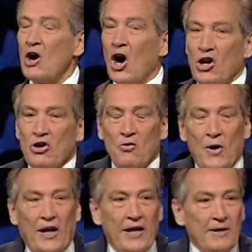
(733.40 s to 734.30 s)
Are you
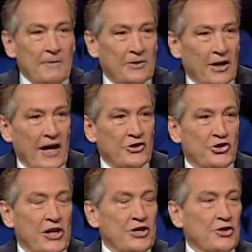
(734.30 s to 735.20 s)
willing to let
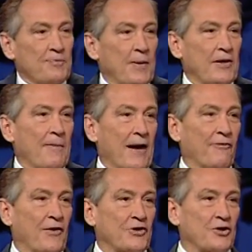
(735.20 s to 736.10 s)
Jesus be the
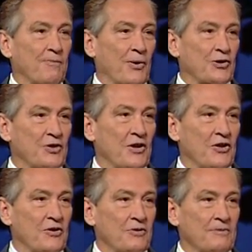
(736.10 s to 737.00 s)
manifested person in
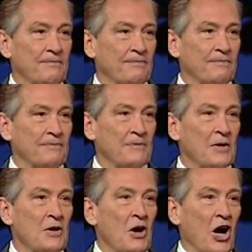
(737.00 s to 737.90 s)
you?
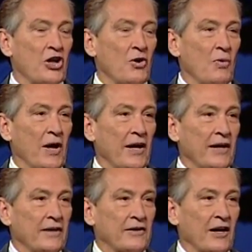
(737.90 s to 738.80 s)
Are you
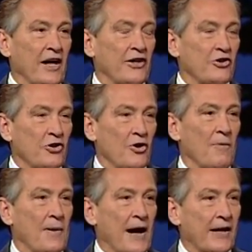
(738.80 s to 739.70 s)
willing to let your
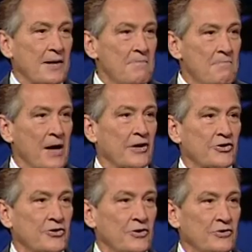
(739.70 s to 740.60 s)
body
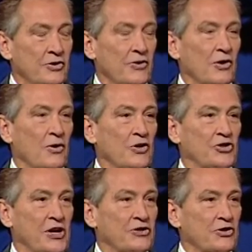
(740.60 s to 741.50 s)
minister to the Lord
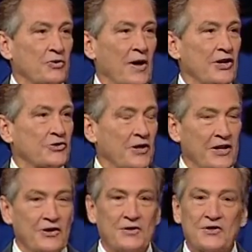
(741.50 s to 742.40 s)
Jesus Christ, to
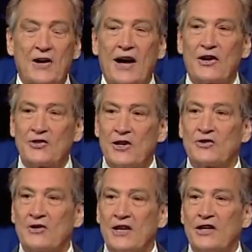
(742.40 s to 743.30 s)
His desires,
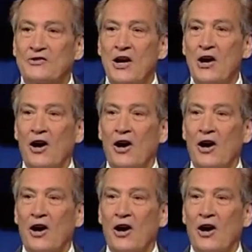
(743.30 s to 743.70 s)
His needs?